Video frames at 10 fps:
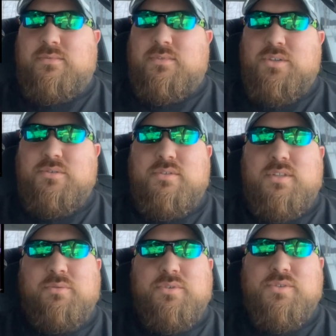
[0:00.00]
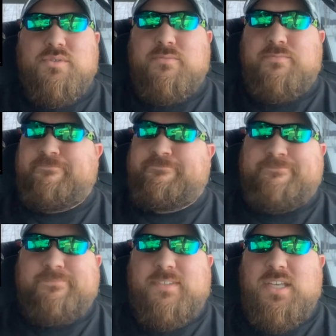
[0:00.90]
dudes that was
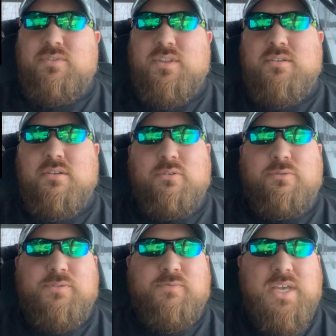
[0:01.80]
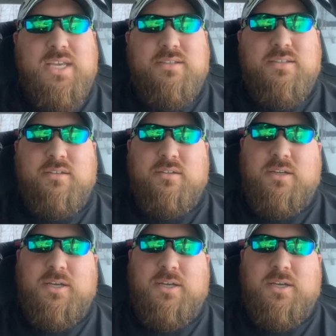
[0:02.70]
giving the Turtles fits.